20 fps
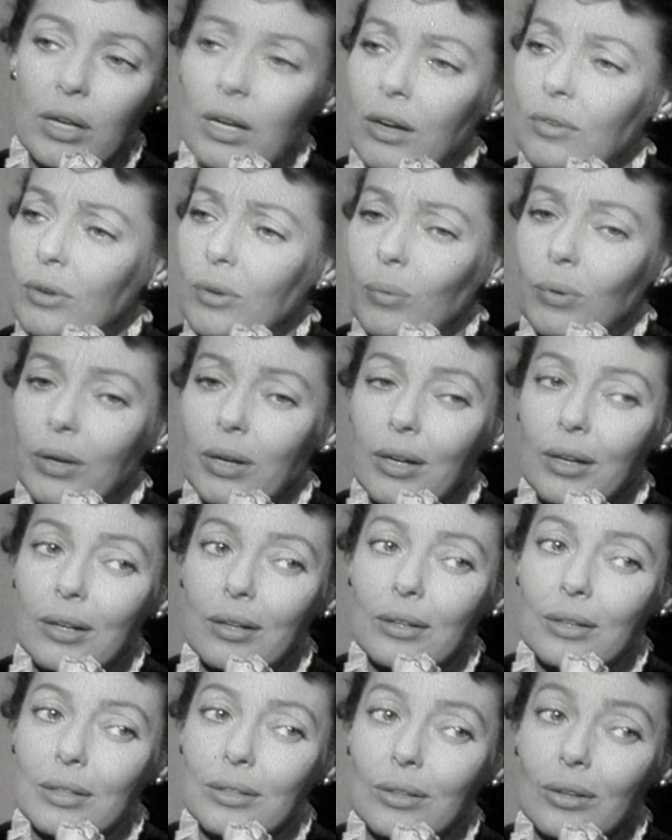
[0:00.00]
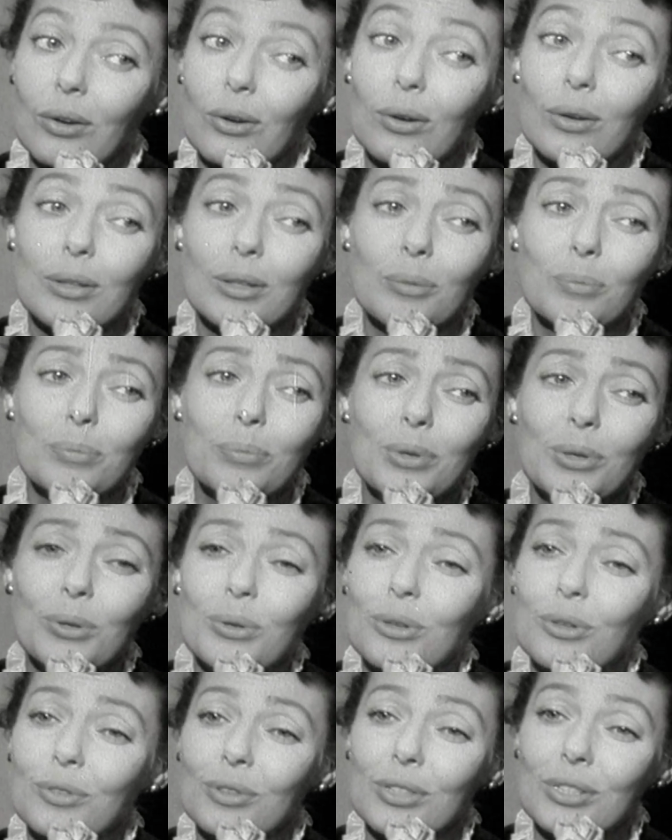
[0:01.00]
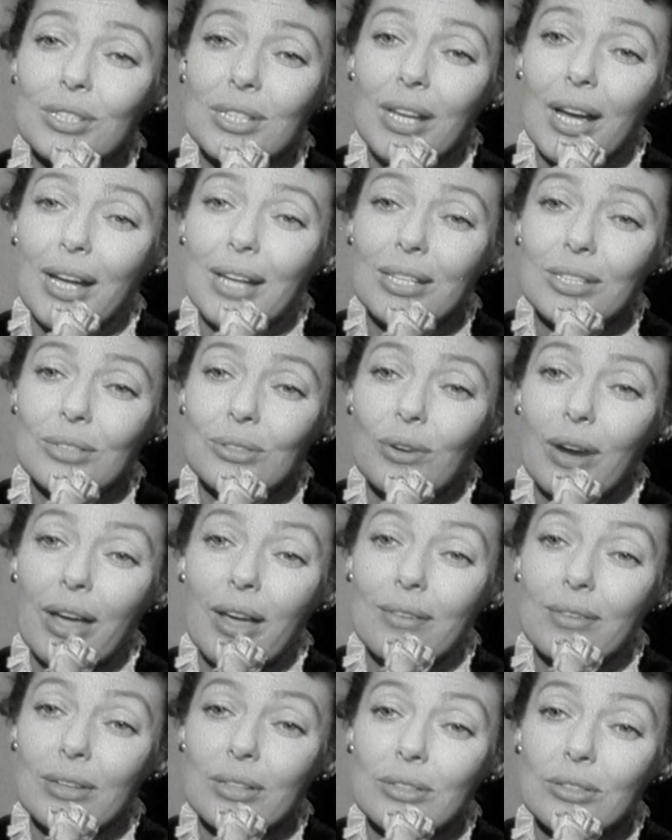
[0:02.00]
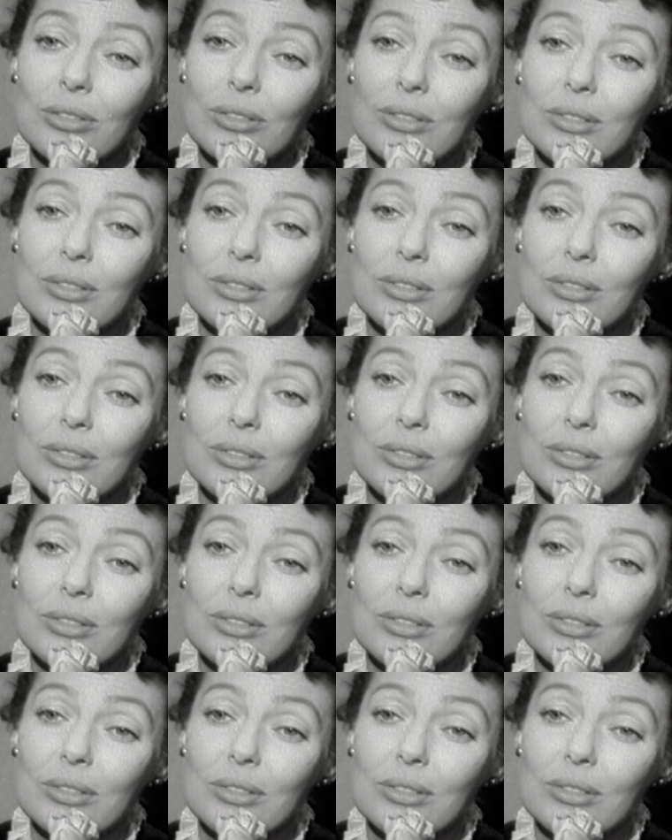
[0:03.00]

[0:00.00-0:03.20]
Everywhere I looked, all the beautiful sights ravaged.